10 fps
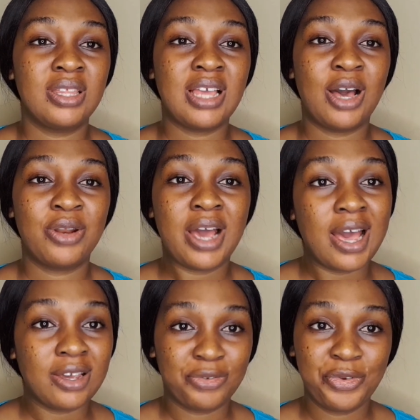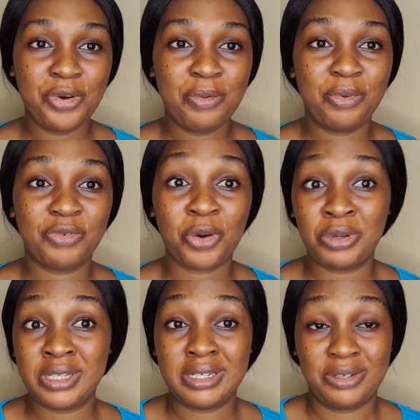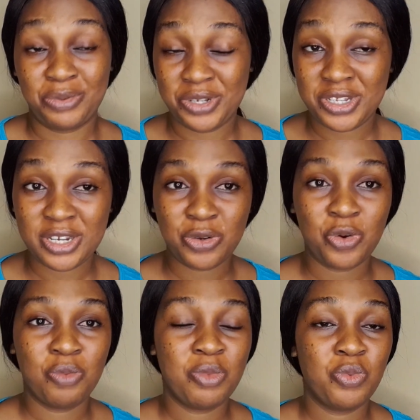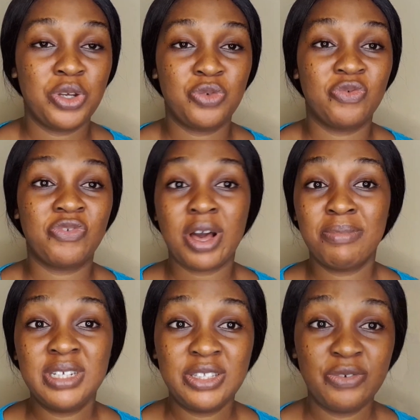Now, I grew up, of course, in a Christian home. We do family